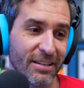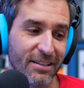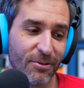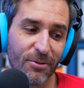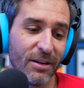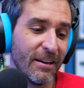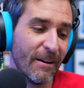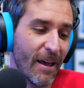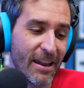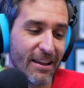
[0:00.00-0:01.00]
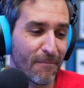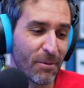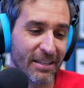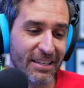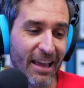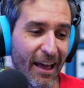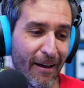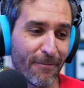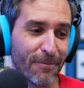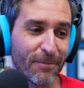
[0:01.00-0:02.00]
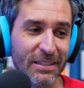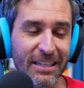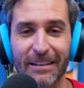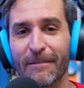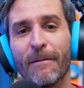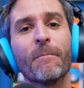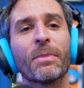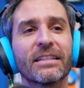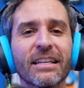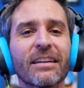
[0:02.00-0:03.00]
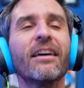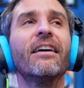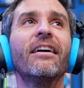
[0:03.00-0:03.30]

So any complaints I have, it's like it's like